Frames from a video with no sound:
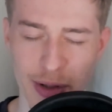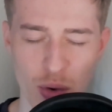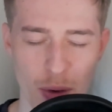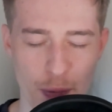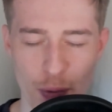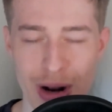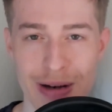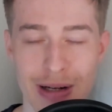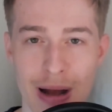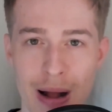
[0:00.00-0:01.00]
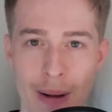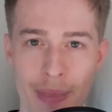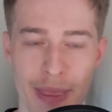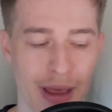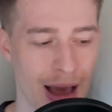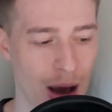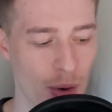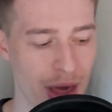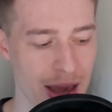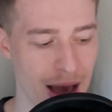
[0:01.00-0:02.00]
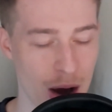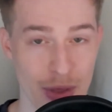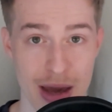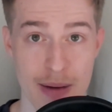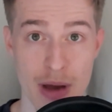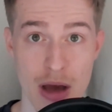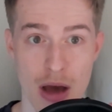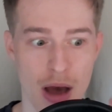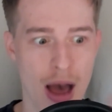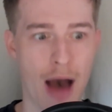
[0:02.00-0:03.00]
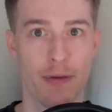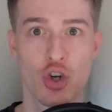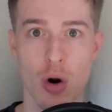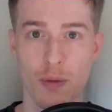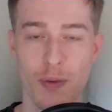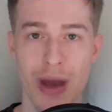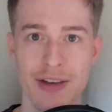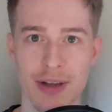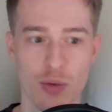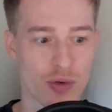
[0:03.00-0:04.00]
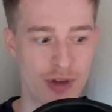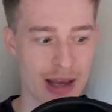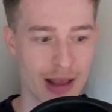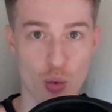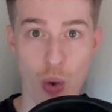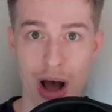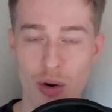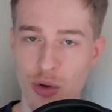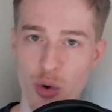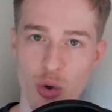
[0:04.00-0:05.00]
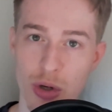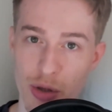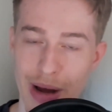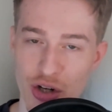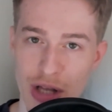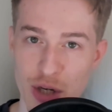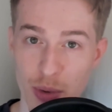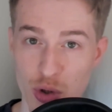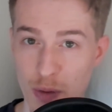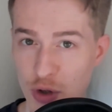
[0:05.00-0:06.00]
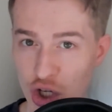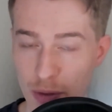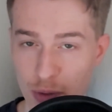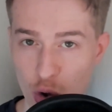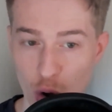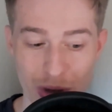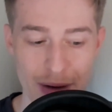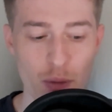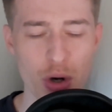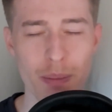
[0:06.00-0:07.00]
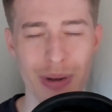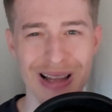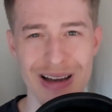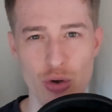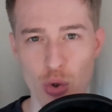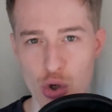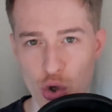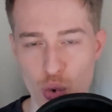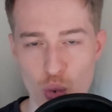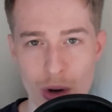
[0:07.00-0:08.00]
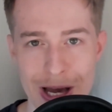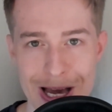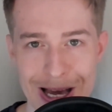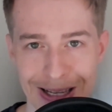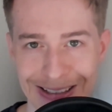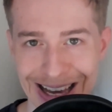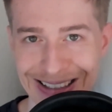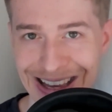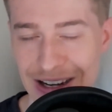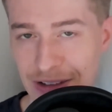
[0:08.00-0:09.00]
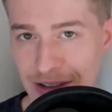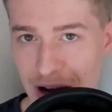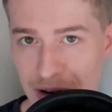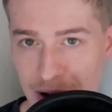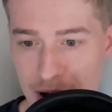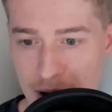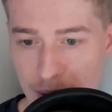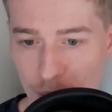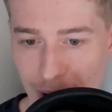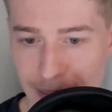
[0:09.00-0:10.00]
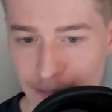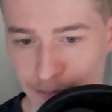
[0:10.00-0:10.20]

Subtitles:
to a friend, how they have a shocked face and saying like, wow, to you in your imagination because you've achieved your goal. Whatever would imply to you that it is done, right?